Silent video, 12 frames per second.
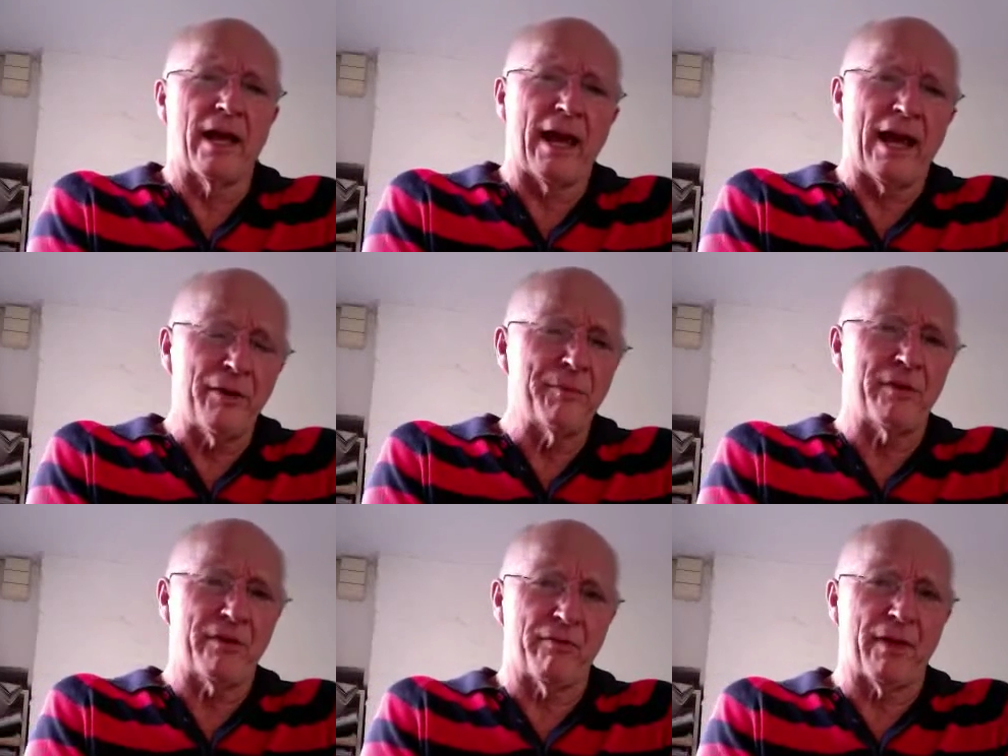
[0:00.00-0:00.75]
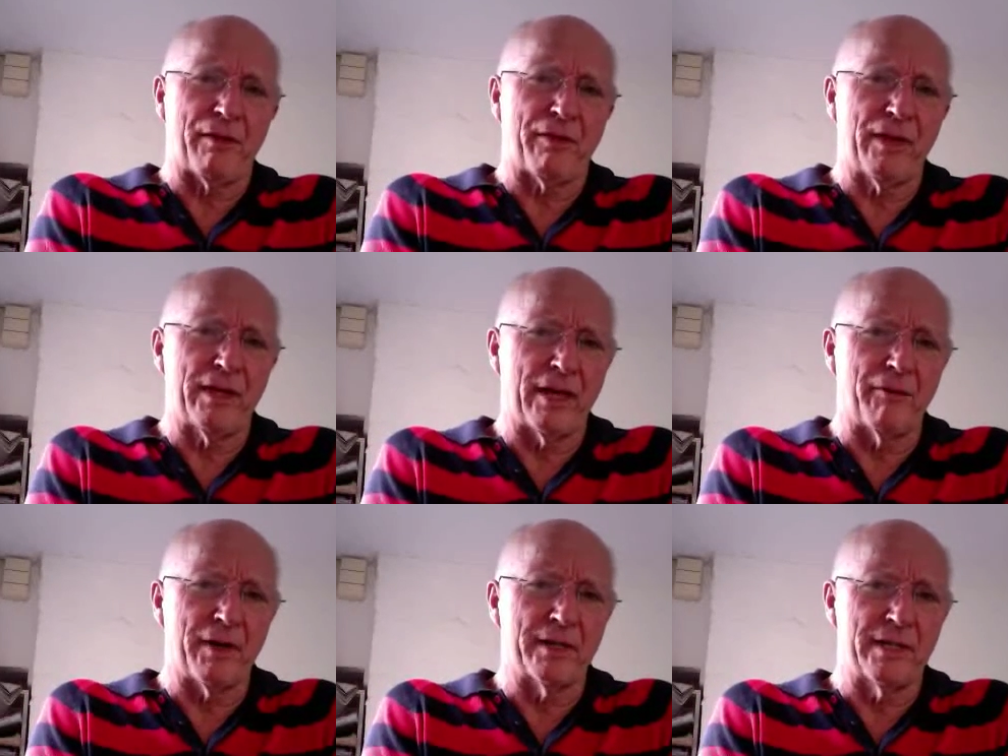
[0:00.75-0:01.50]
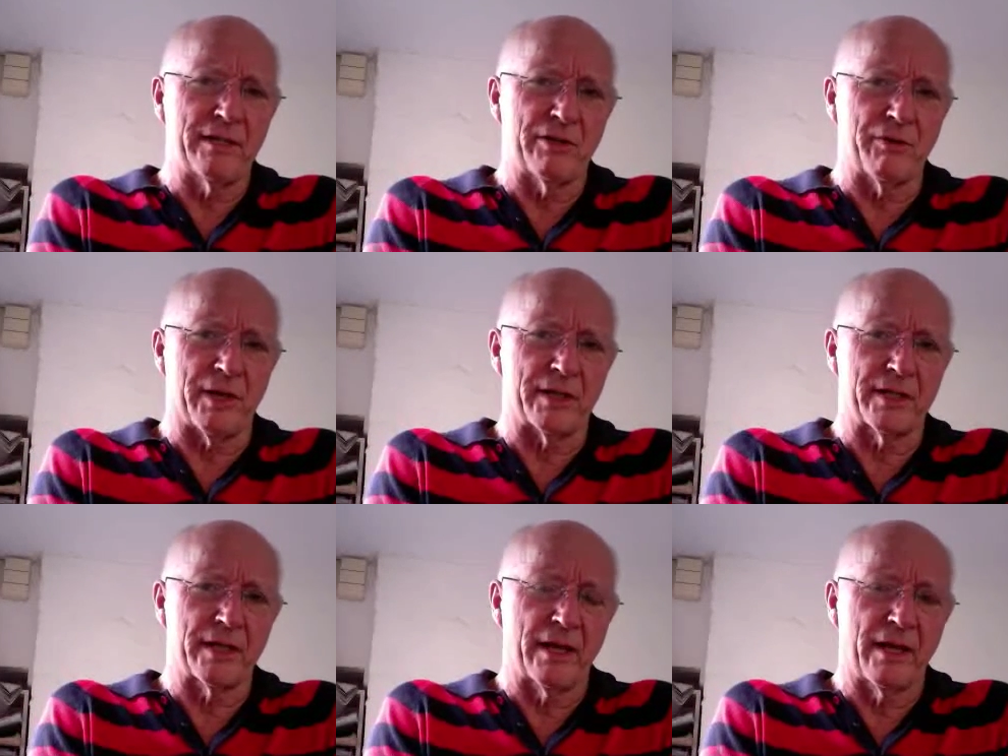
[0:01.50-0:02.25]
elements of that thinking went into it.